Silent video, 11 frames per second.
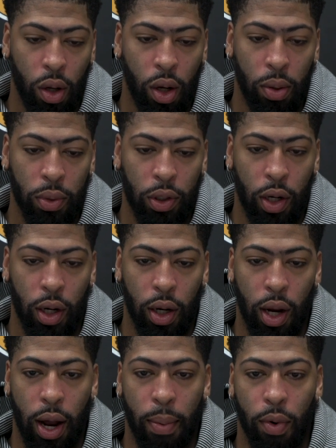I'm just trying to
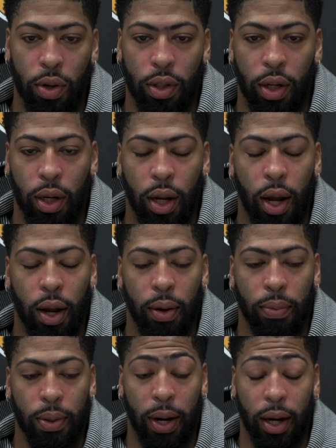add more to the
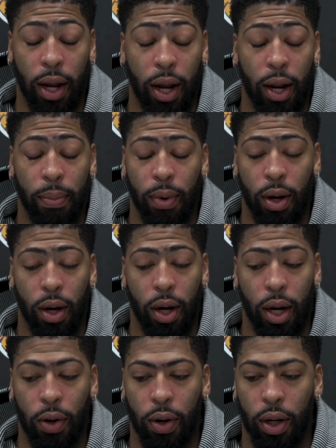game, to my game. Uh,
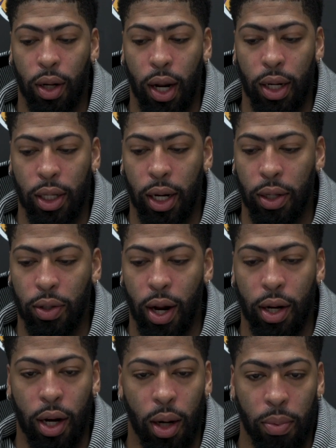I know a lot of teams try
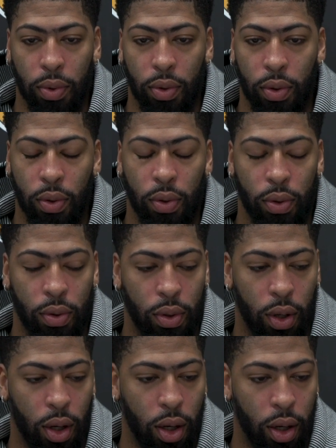to double
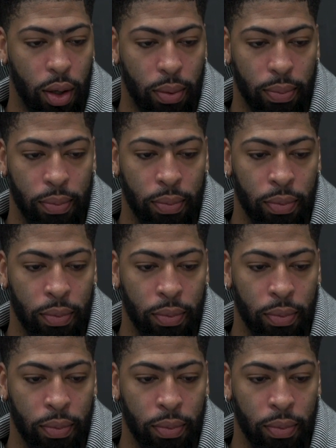um,